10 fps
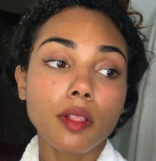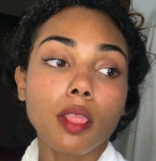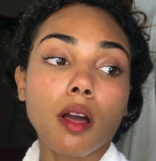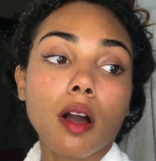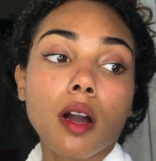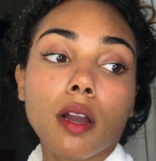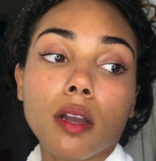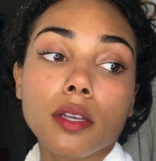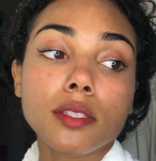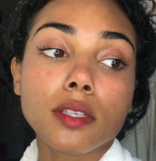
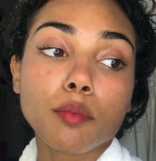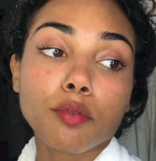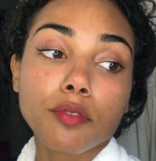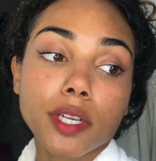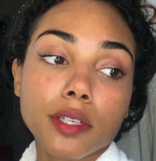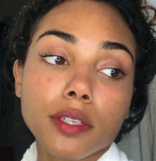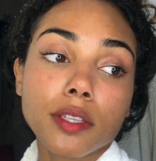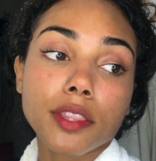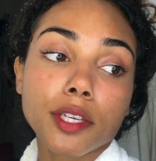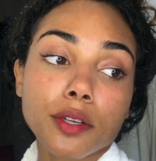long, separated,
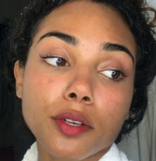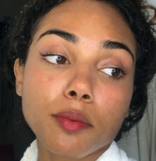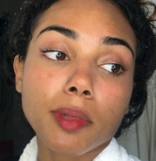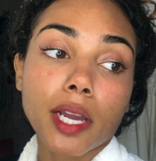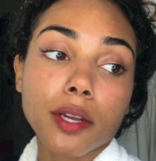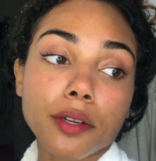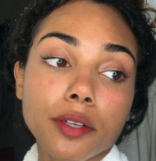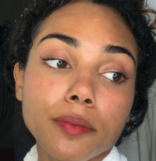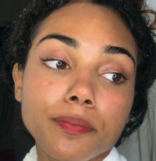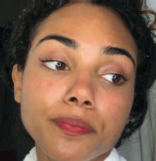thicker, blacker,
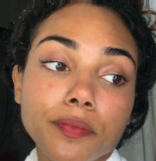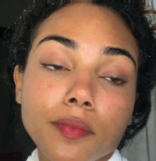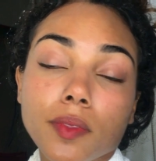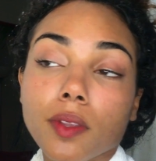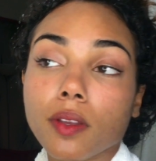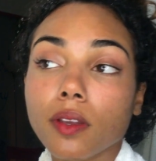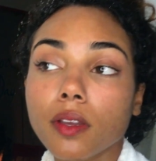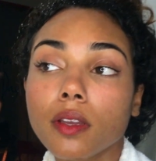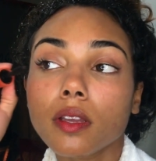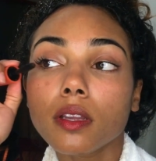
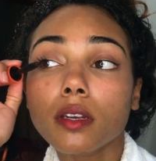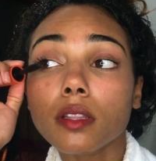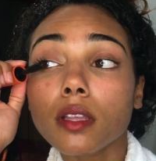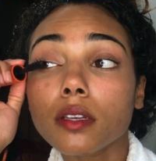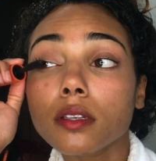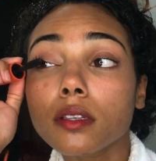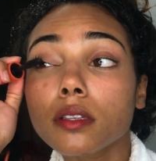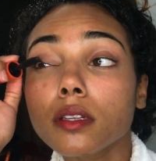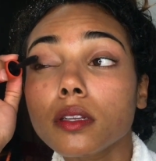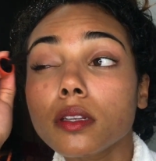and I like
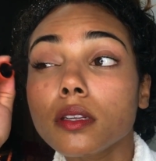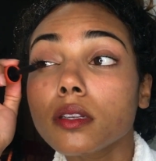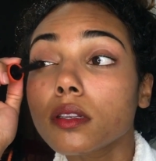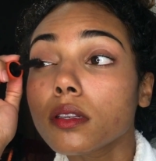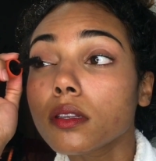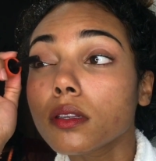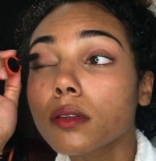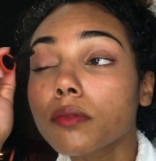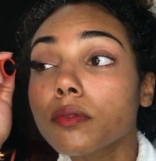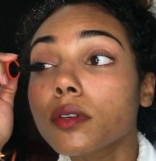it
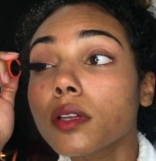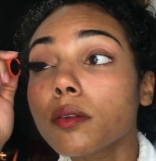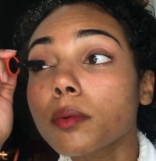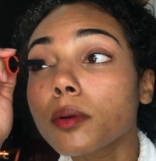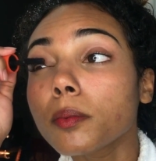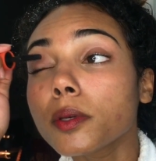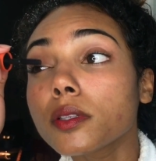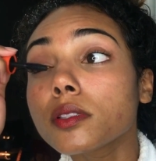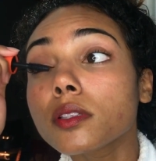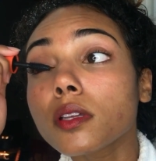for that
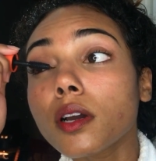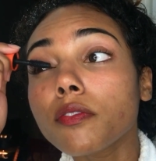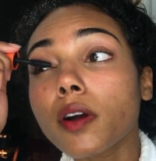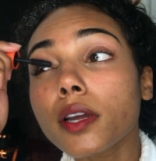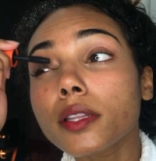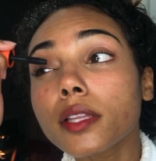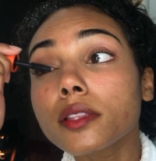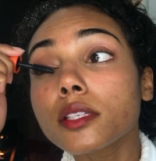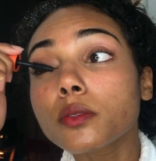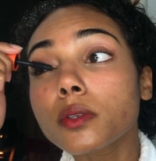purpose. I find
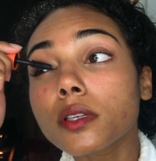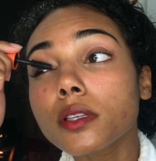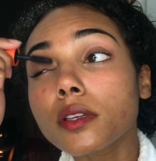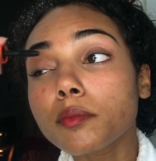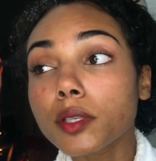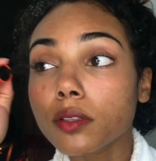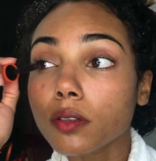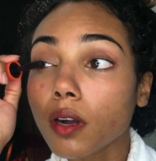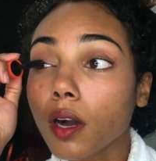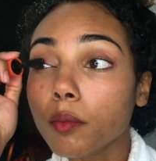that this one can give me a
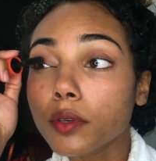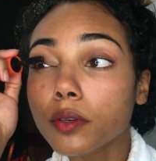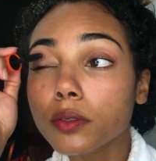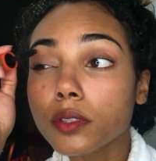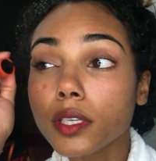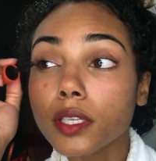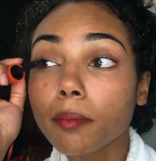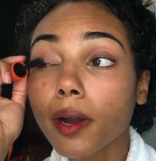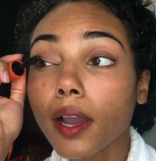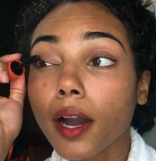little comedones
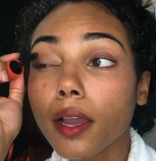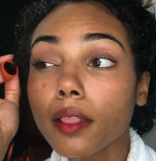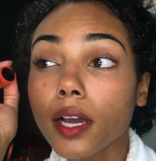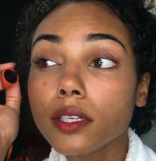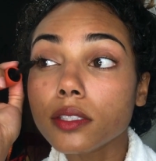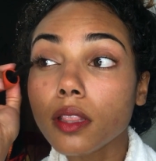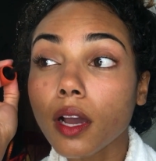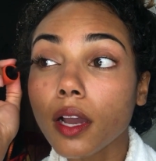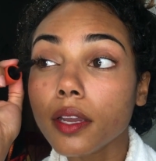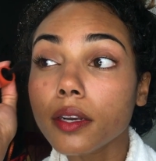in my eyelash
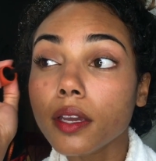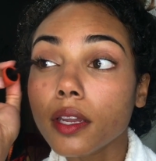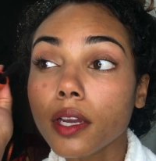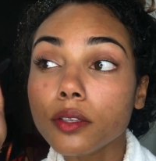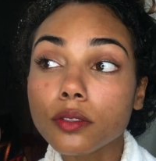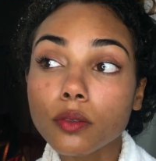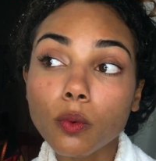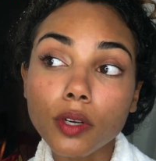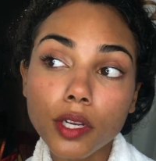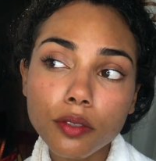line, and I used
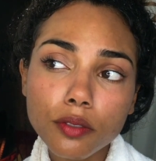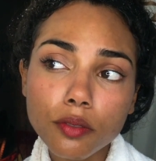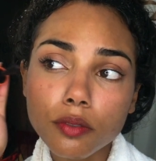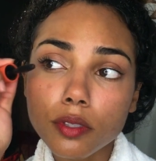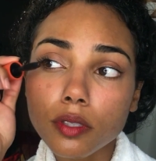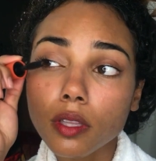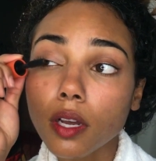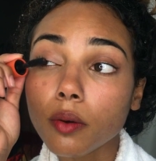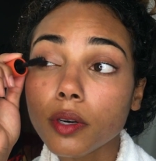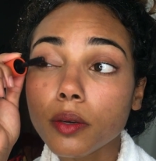to use this a
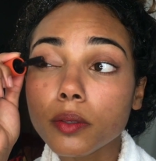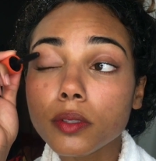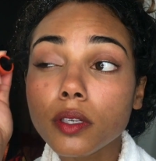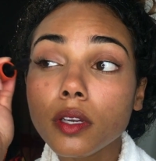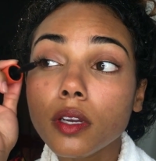lot when I was